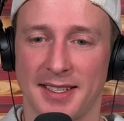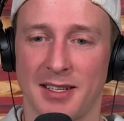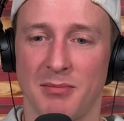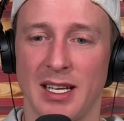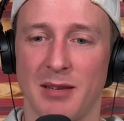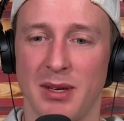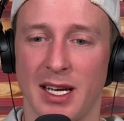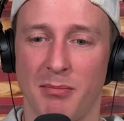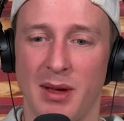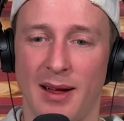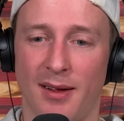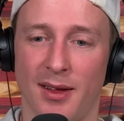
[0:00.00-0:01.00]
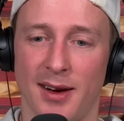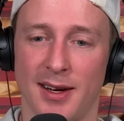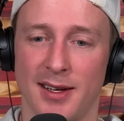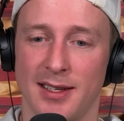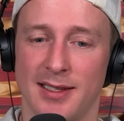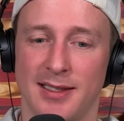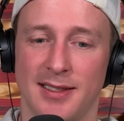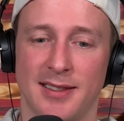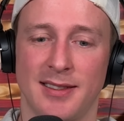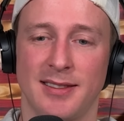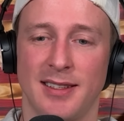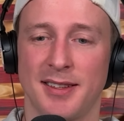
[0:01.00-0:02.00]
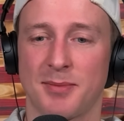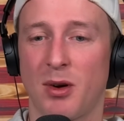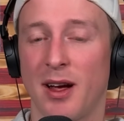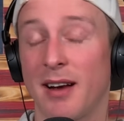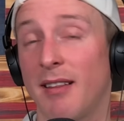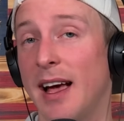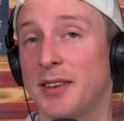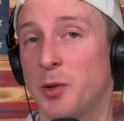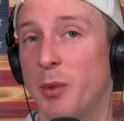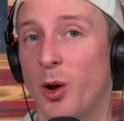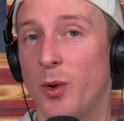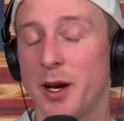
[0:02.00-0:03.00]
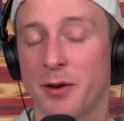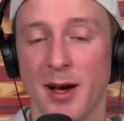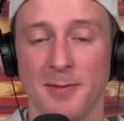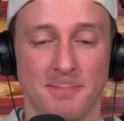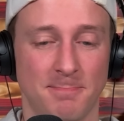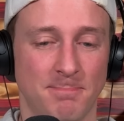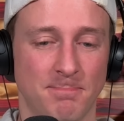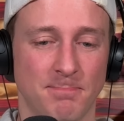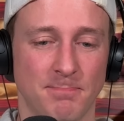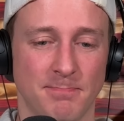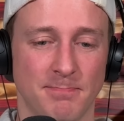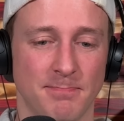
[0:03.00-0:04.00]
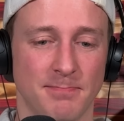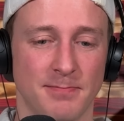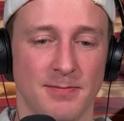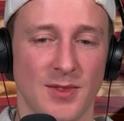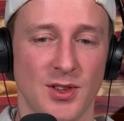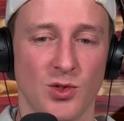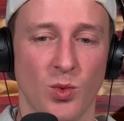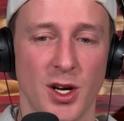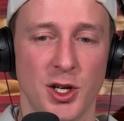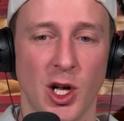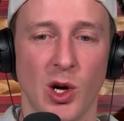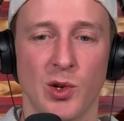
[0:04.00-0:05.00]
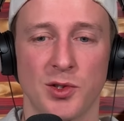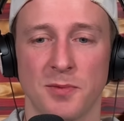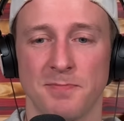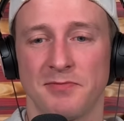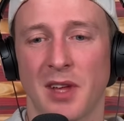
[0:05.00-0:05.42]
going to be a big bill there. It's probably going to last you about a week, right? Just the way she goes.